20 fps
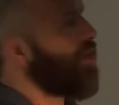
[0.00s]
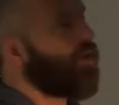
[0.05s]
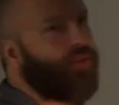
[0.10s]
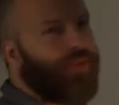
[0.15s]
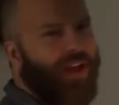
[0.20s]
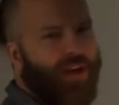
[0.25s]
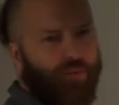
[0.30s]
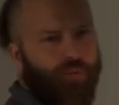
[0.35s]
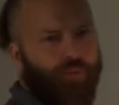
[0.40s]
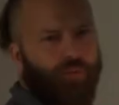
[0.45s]
I
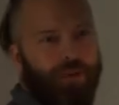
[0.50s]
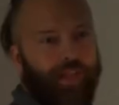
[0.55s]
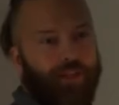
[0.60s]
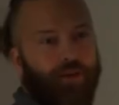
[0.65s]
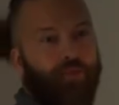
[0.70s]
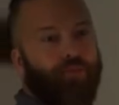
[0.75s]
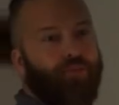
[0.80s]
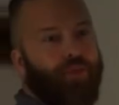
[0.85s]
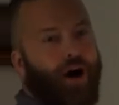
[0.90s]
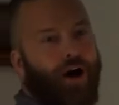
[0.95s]
don't have to
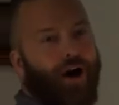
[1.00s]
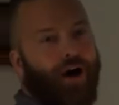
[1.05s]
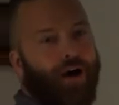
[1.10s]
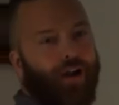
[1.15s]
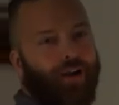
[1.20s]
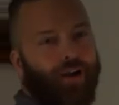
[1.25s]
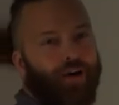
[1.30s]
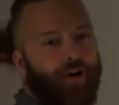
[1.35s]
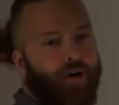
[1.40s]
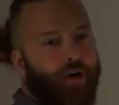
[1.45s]

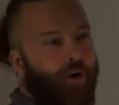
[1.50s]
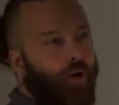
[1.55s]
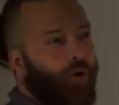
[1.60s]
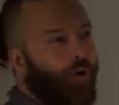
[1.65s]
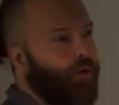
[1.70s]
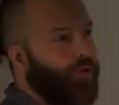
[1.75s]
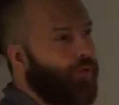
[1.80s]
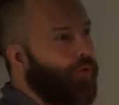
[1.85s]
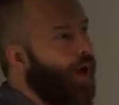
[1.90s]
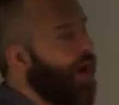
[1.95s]
recompile
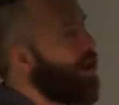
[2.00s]
or do